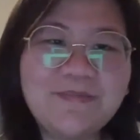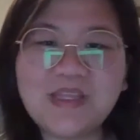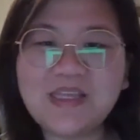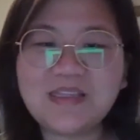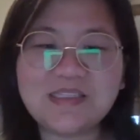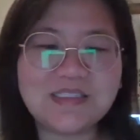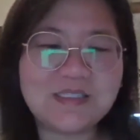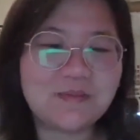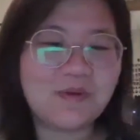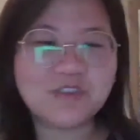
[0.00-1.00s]
in this
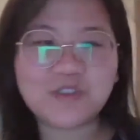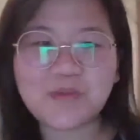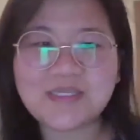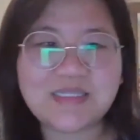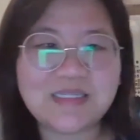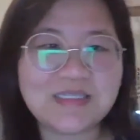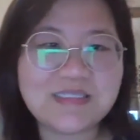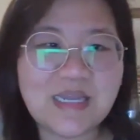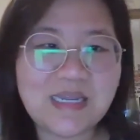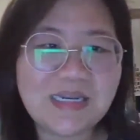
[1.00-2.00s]
tumultuous and
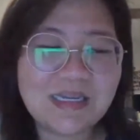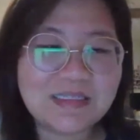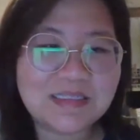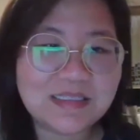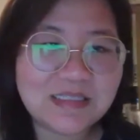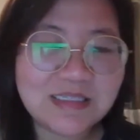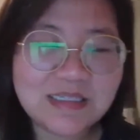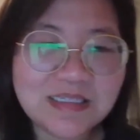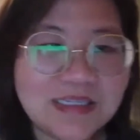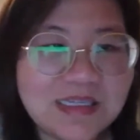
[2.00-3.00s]
exciting,
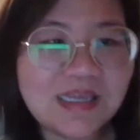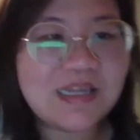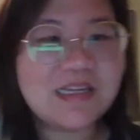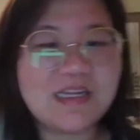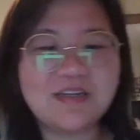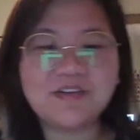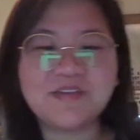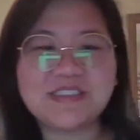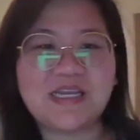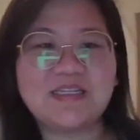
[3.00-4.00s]
I don't know if
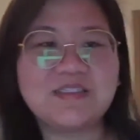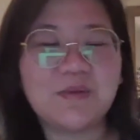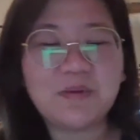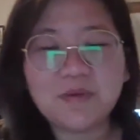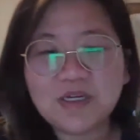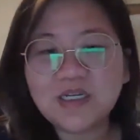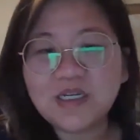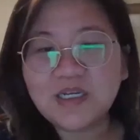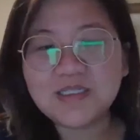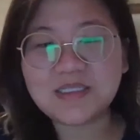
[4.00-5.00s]
exciting is the right word,
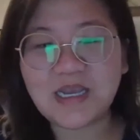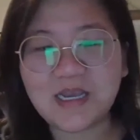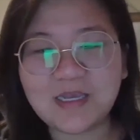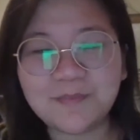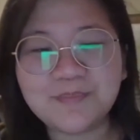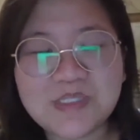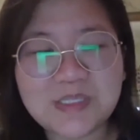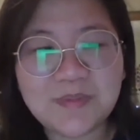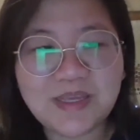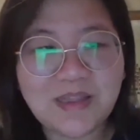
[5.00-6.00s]
time to
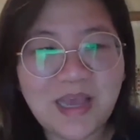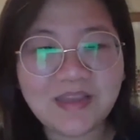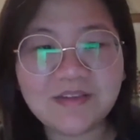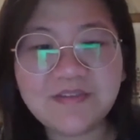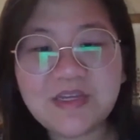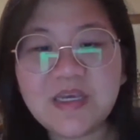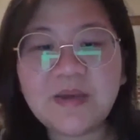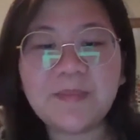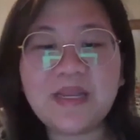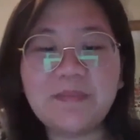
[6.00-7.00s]
be alive.
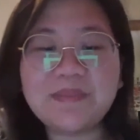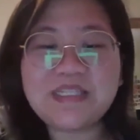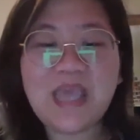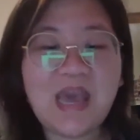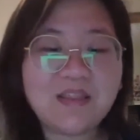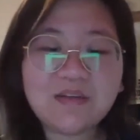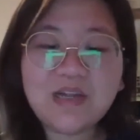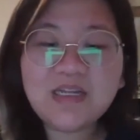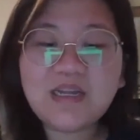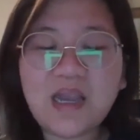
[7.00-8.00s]
My name is
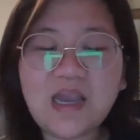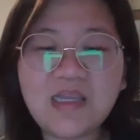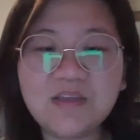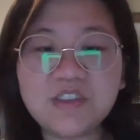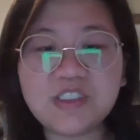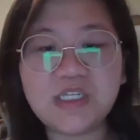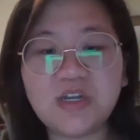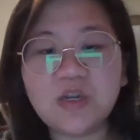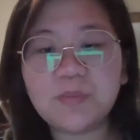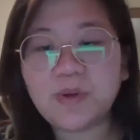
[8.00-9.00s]
Katheryn. I use she,
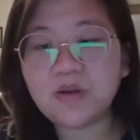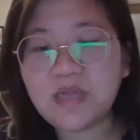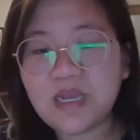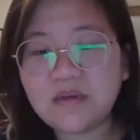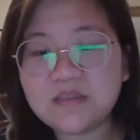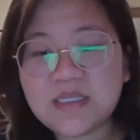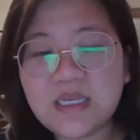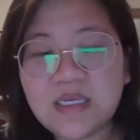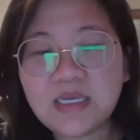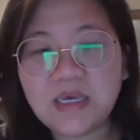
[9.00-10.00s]
her pronouns.
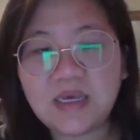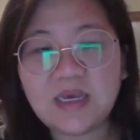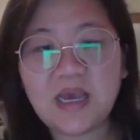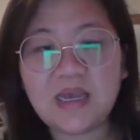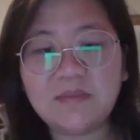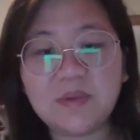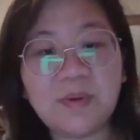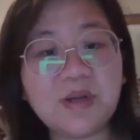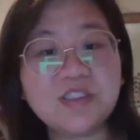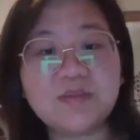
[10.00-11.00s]
I am the
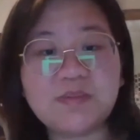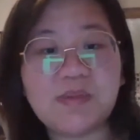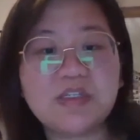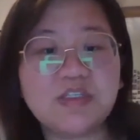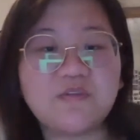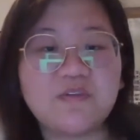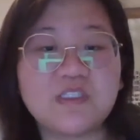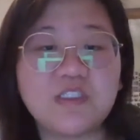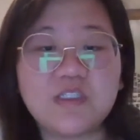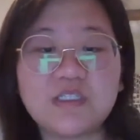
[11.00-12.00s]
partnerships manager for the
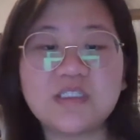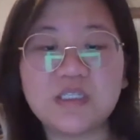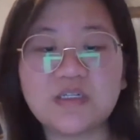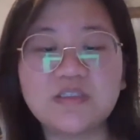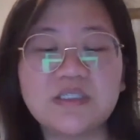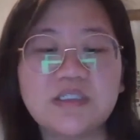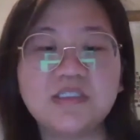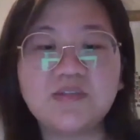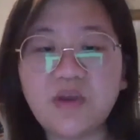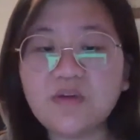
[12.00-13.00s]
Students Learn,
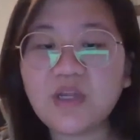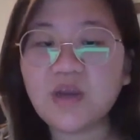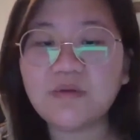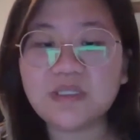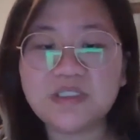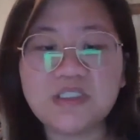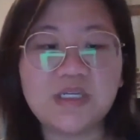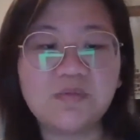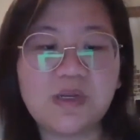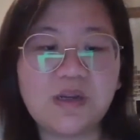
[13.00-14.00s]
Students Vote
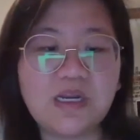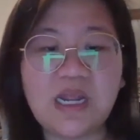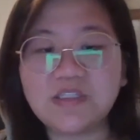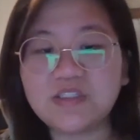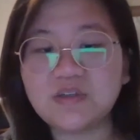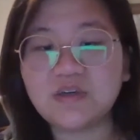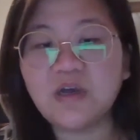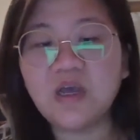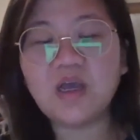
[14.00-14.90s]
Coalition. We are a national